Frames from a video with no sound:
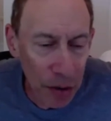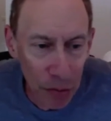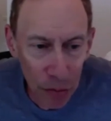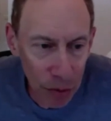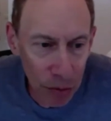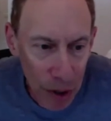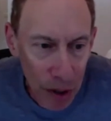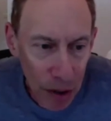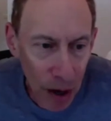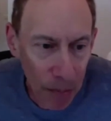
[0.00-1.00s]
who were
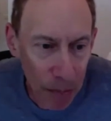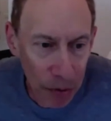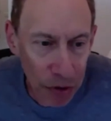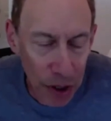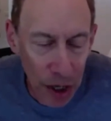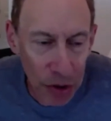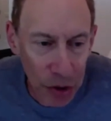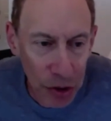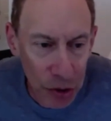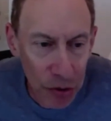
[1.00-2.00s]
postdocs
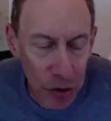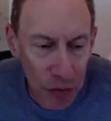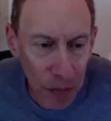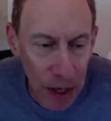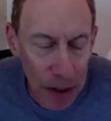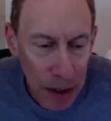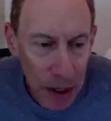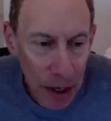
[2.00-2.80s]
and students of mine.